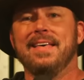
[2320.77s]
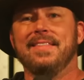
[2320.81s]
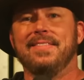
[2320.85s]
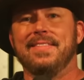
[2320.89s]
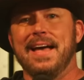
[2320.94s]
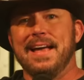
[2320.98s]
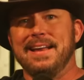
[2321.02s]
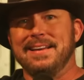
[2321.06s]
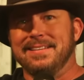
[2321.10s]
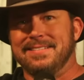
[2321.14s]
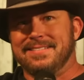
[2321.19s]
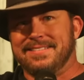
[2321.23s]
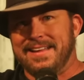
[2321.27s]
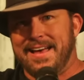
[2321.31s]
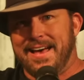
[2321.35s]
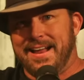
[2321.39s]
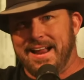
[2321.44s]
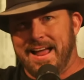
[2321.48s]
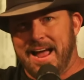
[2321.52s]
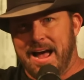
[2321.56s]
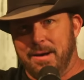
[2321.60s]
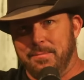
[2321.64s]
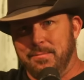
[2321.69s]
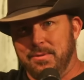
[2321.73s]
They decide
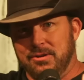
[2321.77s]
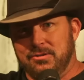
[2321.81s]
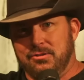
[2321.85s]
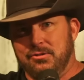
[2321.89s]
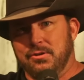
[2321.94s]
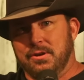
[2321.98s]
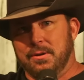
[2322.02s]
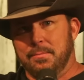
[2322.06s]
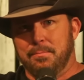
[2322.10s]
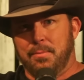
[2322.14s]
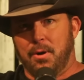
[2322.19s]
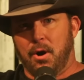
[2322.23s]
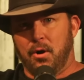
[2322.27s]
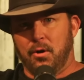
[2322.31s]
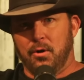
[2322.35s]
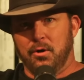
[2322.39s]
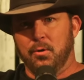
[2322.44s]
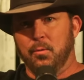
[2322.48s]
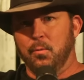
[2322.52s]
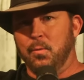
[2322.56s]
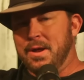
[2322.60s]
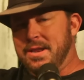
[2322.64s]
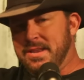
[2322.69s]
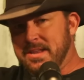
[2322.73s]
how much you can borrow,
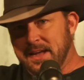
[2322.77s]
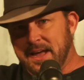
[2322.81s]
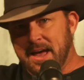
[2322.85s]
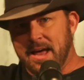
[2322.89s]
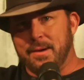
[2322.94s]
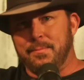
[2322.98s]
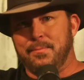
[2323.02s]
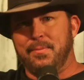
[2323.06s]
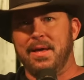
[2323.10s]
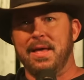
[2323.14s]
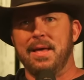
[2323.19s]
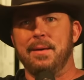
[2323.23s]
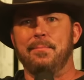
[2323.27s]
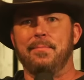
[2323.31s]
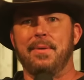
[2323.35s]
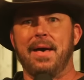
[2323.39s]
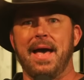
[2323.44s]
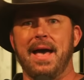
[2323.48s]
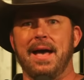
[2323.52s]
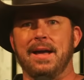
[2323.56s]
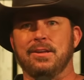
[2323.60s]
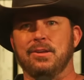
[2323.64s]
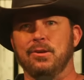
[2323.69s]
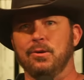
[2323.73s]
when you got to pay it
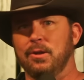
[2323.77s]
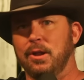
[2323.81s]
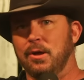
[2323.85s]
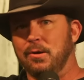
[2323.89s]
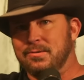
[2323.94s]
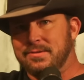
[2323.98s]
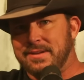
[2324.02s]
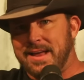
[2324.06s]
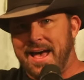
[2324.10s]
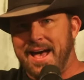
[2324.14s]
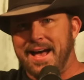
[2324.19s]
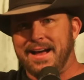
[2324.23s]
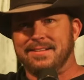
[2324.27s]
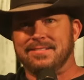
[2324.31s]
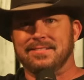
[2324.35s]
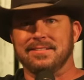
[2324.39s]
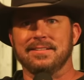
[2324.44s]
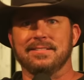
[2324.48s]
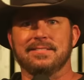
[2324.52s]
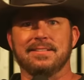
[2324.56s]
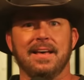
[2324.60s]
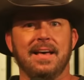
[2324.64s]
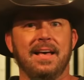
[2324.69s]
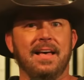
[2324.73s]
back, you'll owe
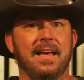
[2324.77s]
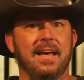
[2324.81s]
taxes,